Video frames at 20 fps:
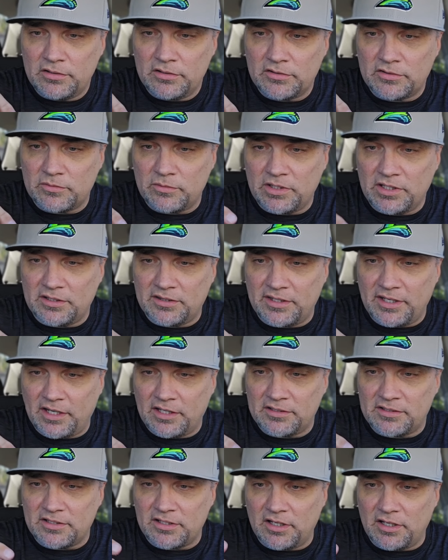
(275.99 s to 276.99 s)
So we get
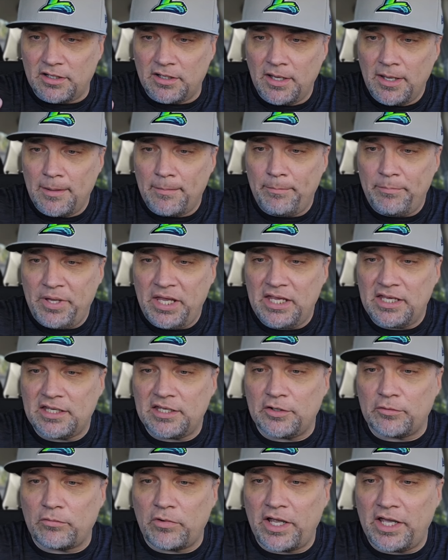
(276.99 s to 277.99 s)
that pink
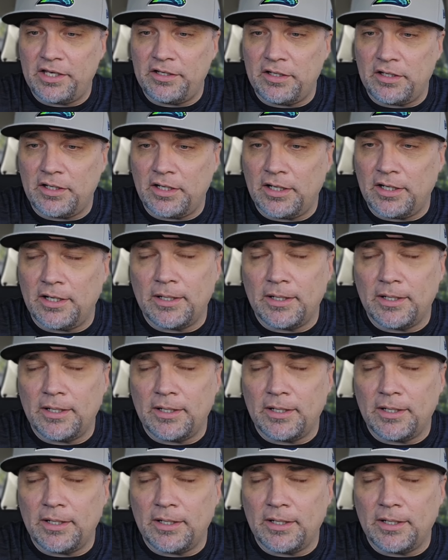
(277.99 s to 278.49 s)
and red,